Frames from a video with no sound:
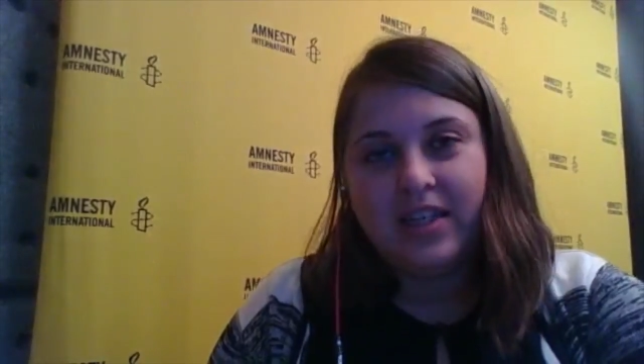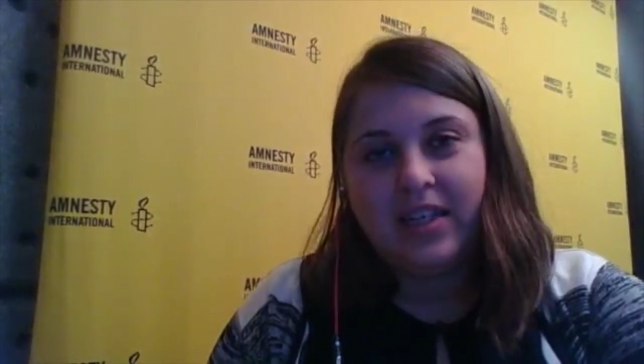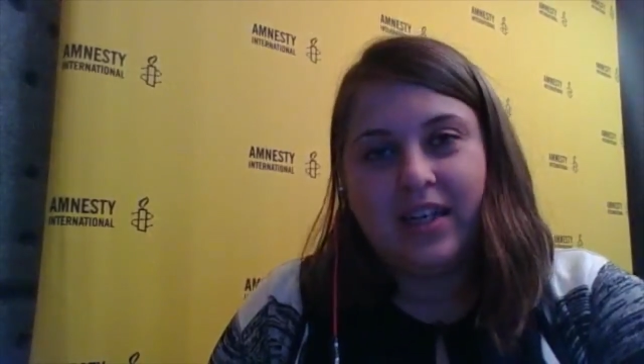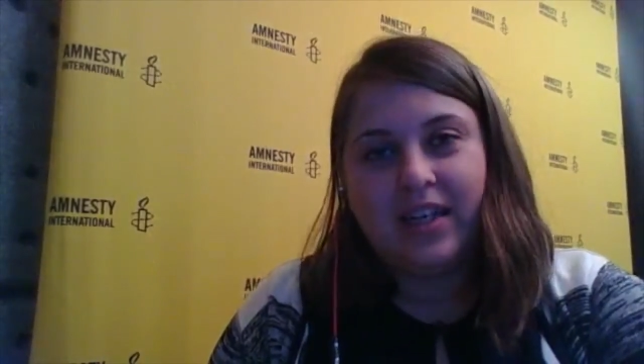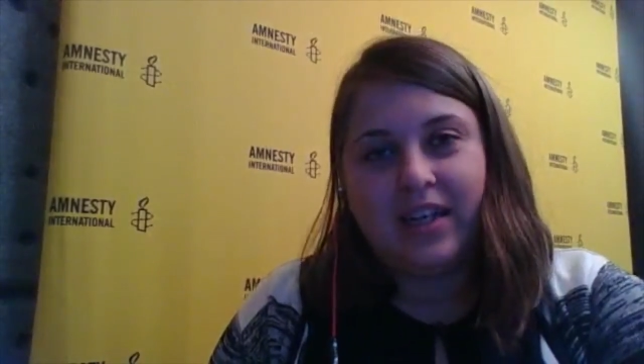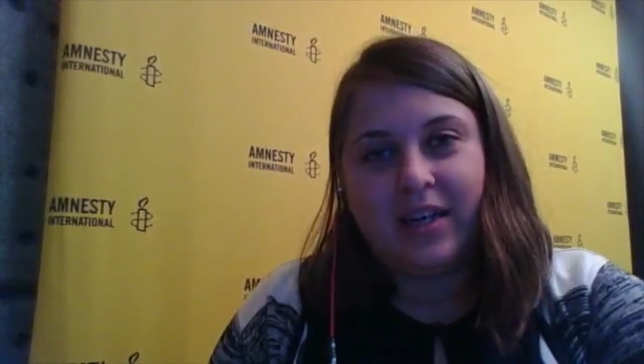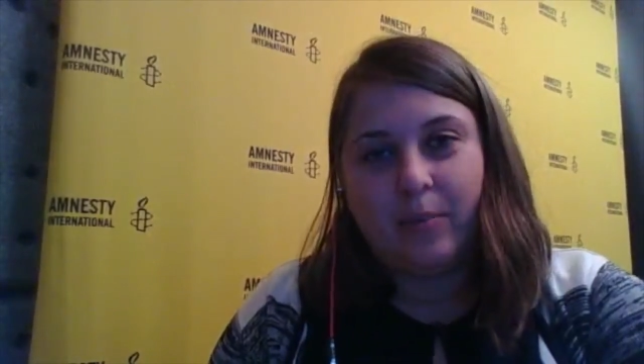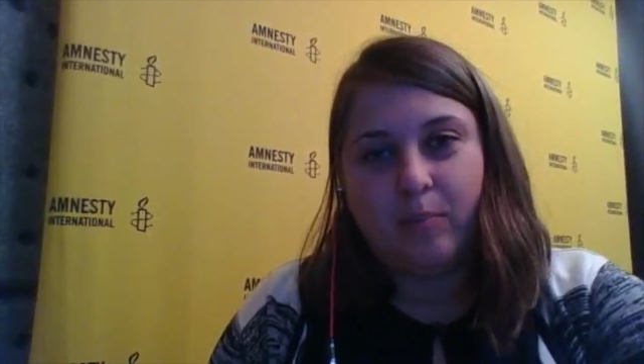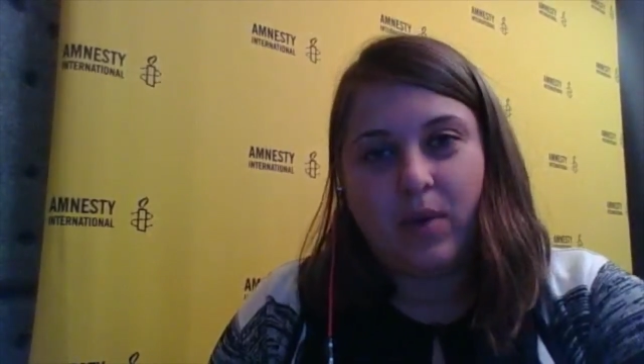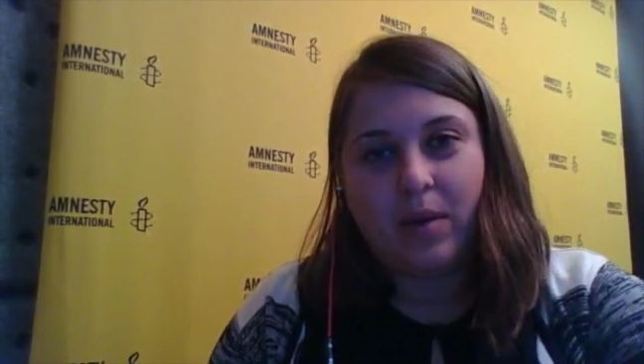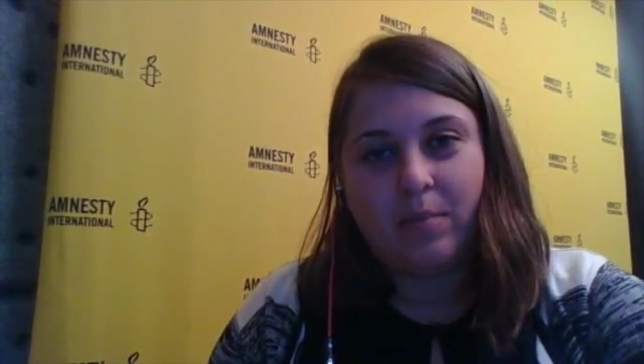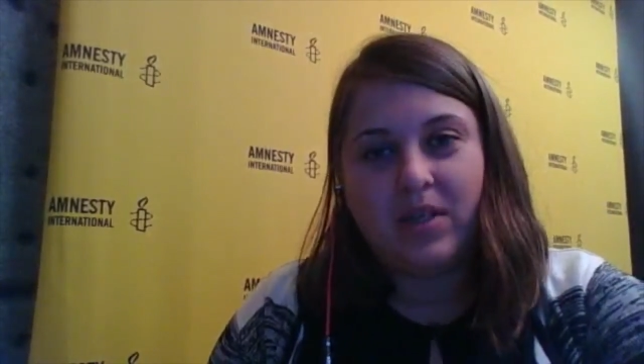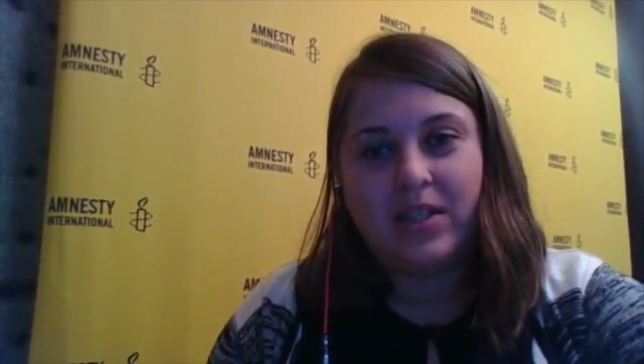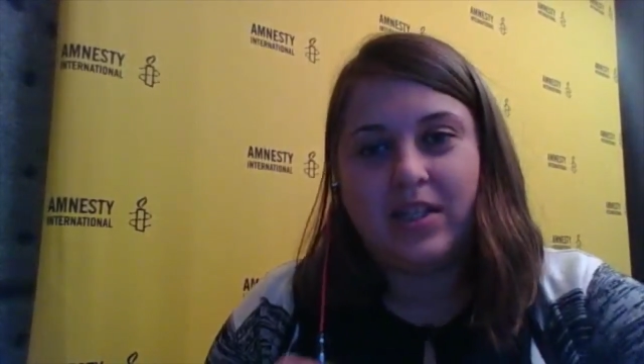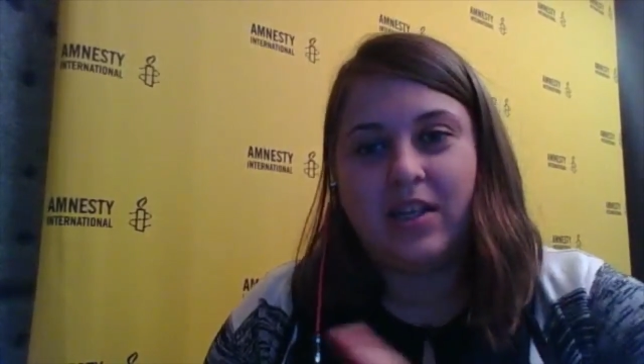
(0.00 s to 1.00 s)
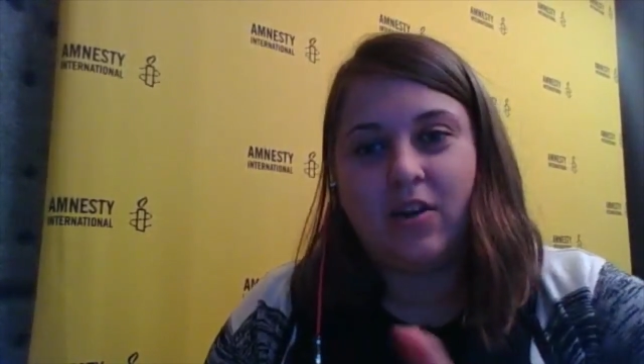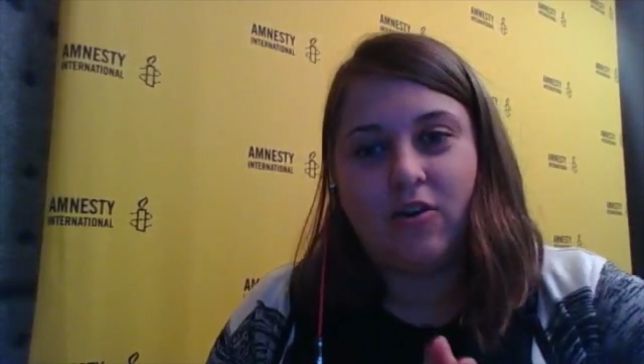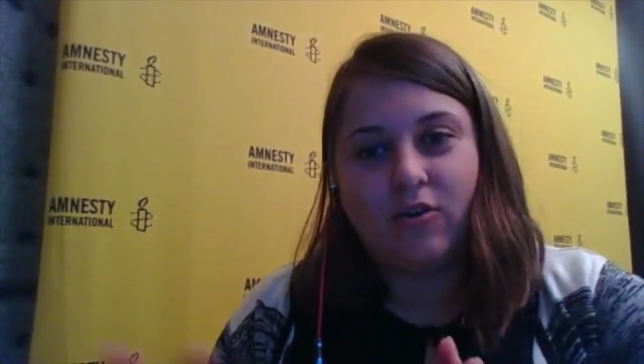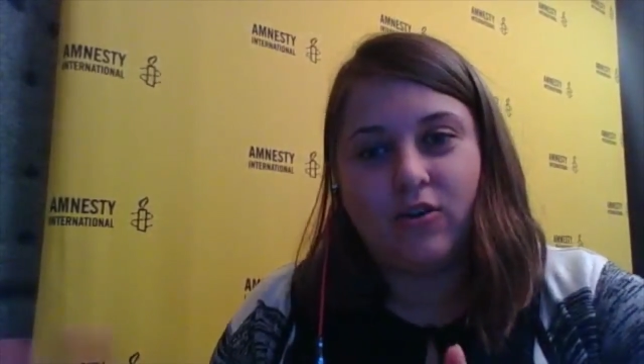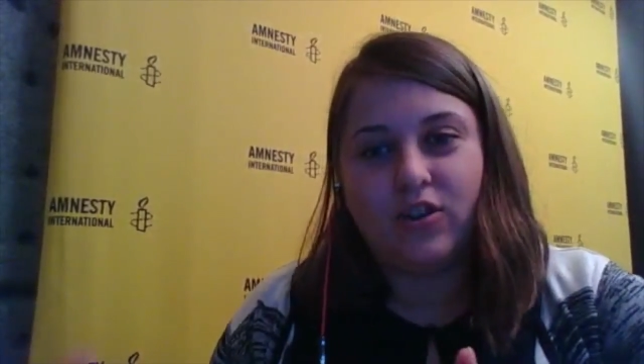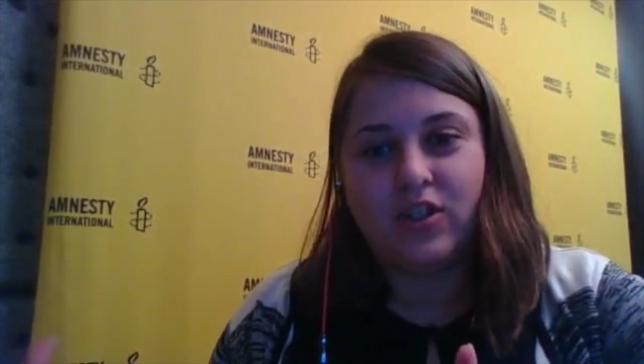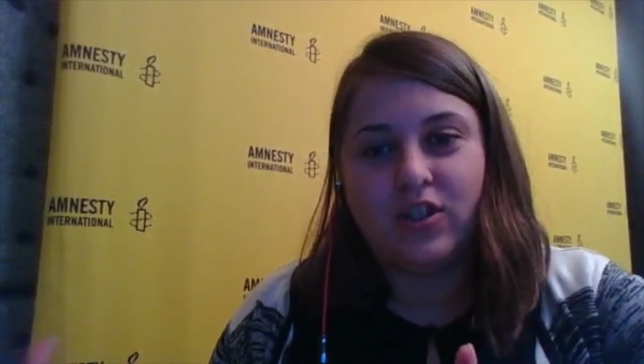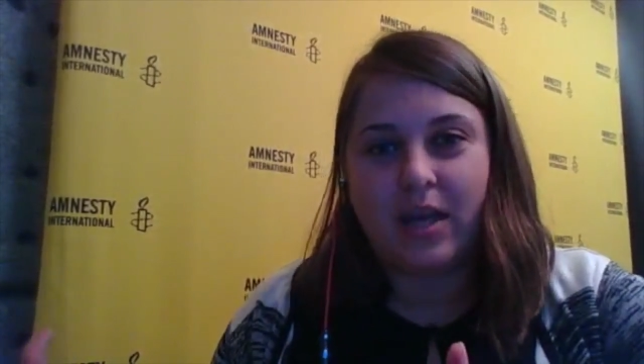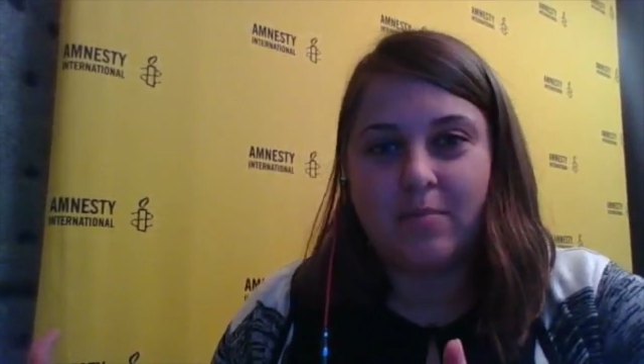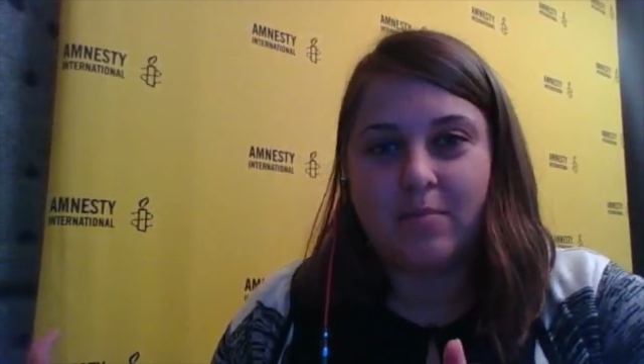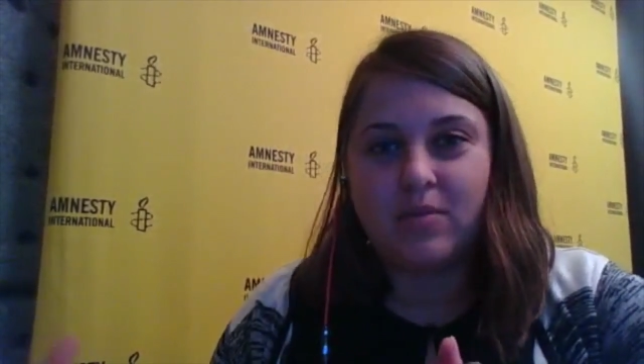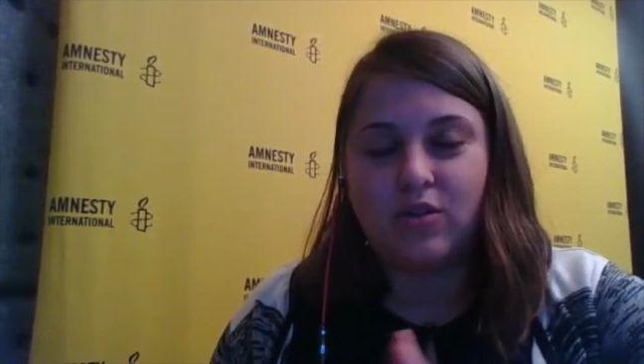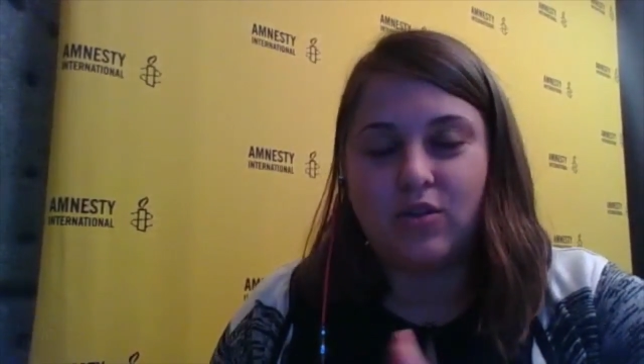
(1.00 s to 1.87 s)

Amnesty Decoders aims